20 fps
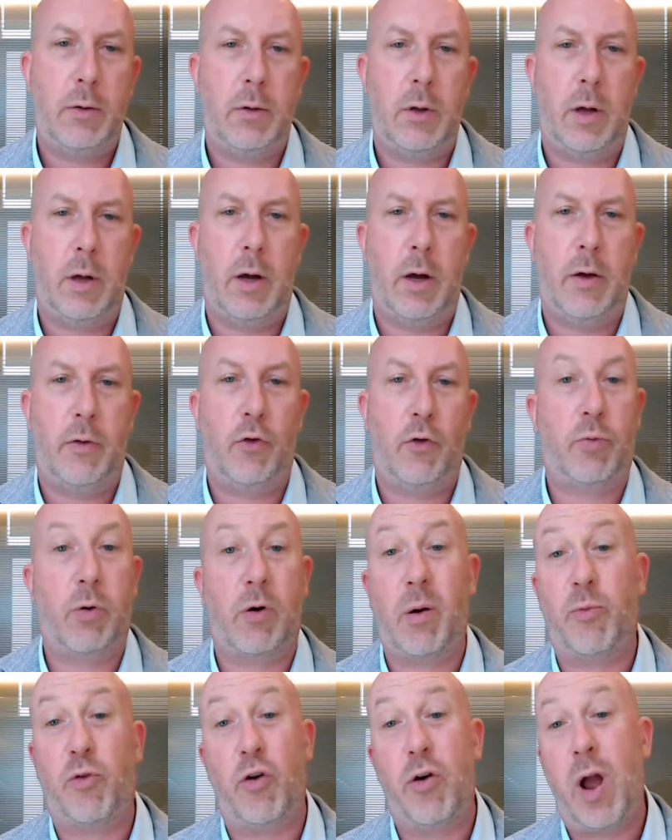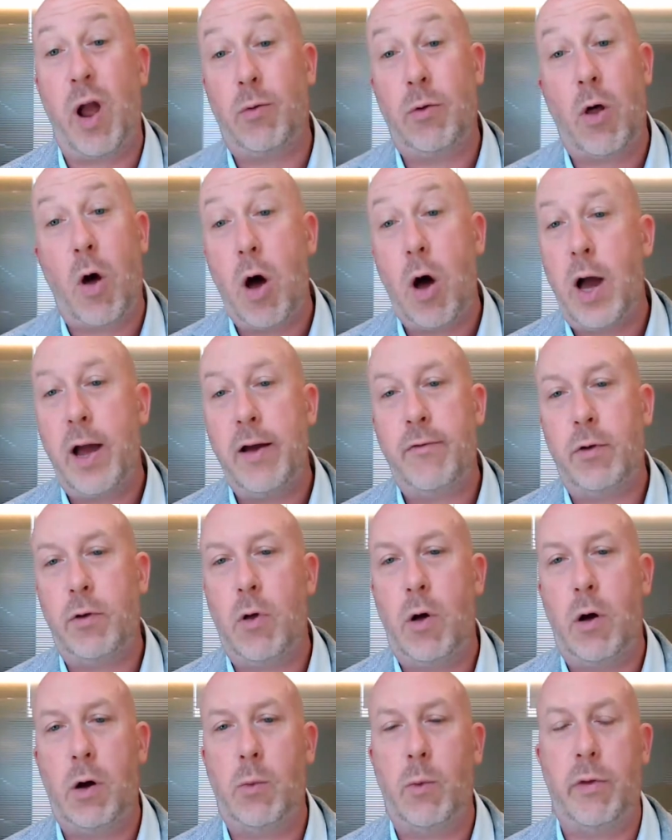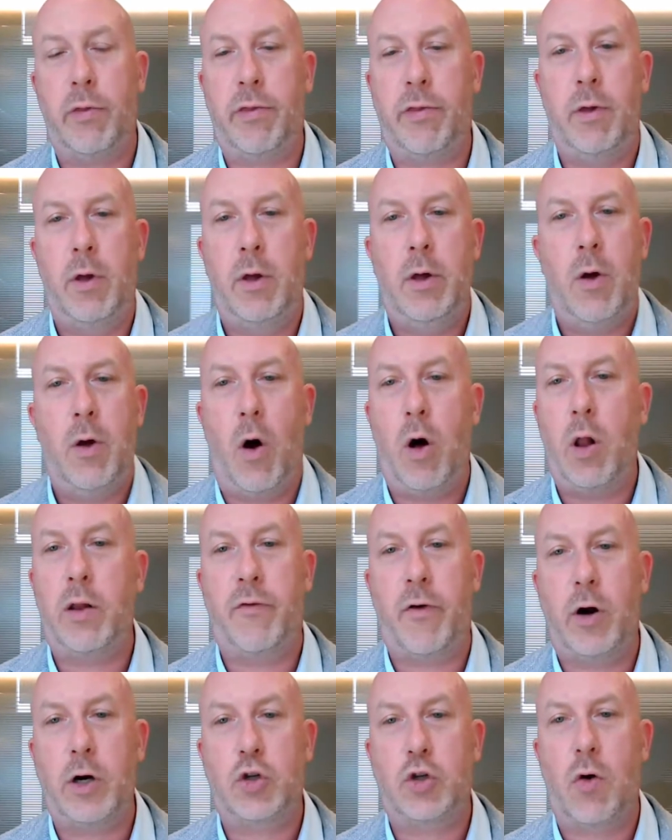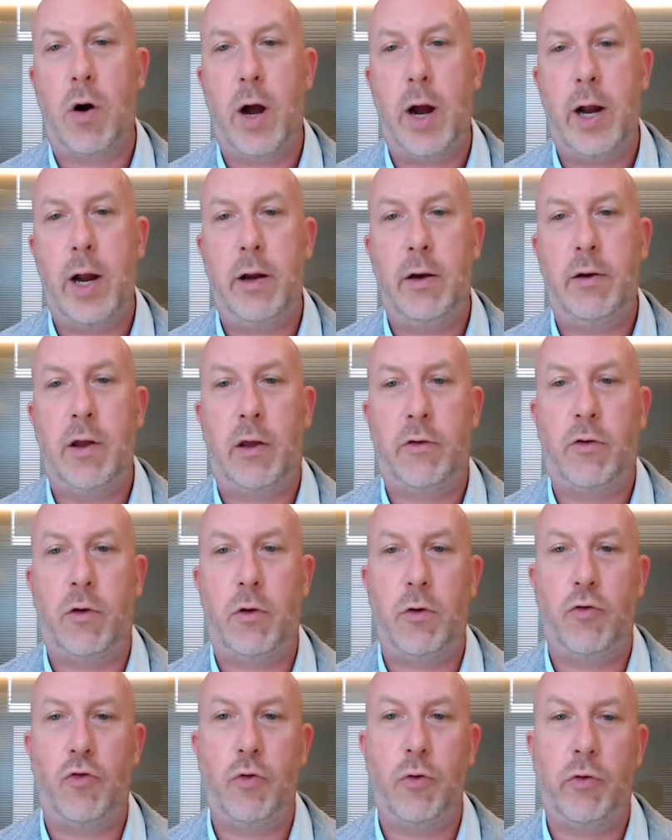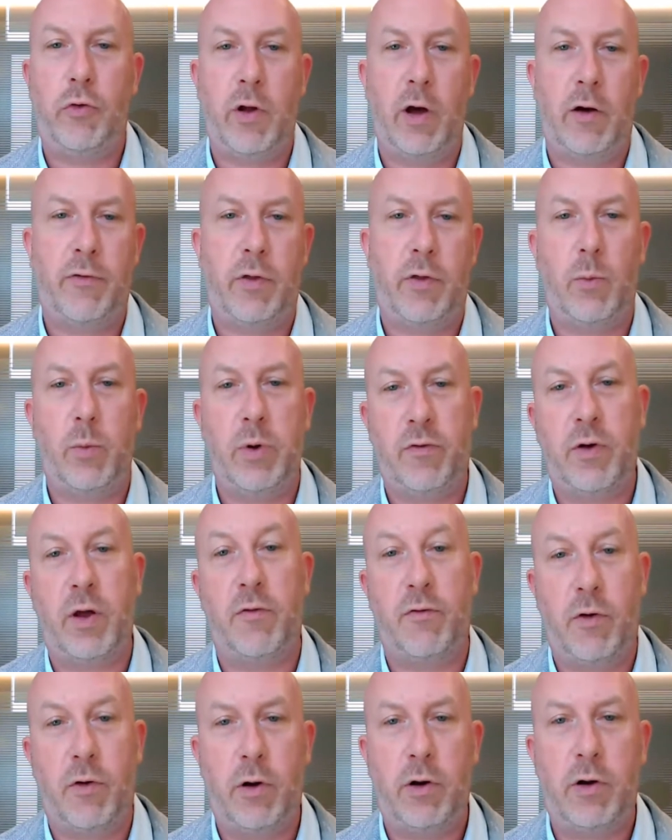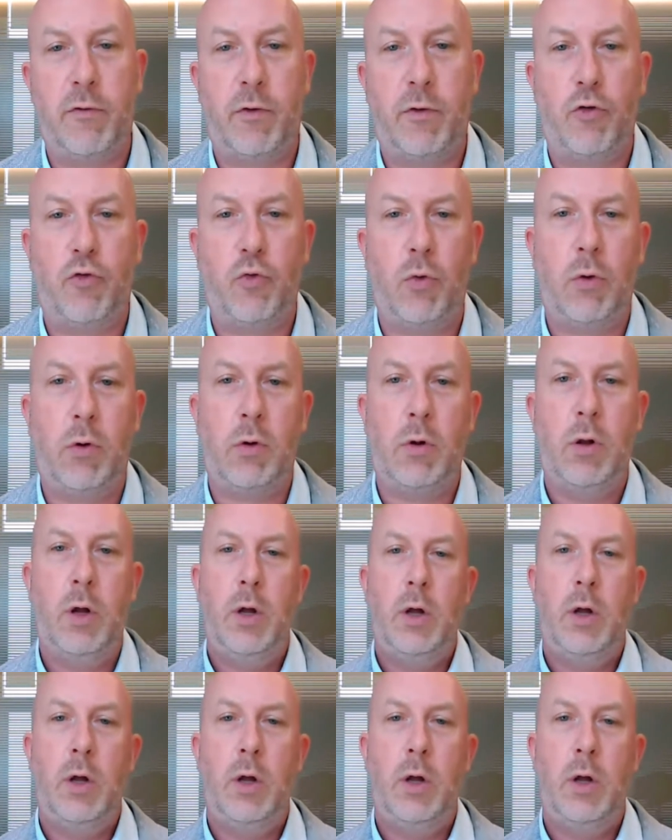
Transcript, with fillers: Uh, those programs are now live along with all of our tried and tested and true stuff that we've converted to virtual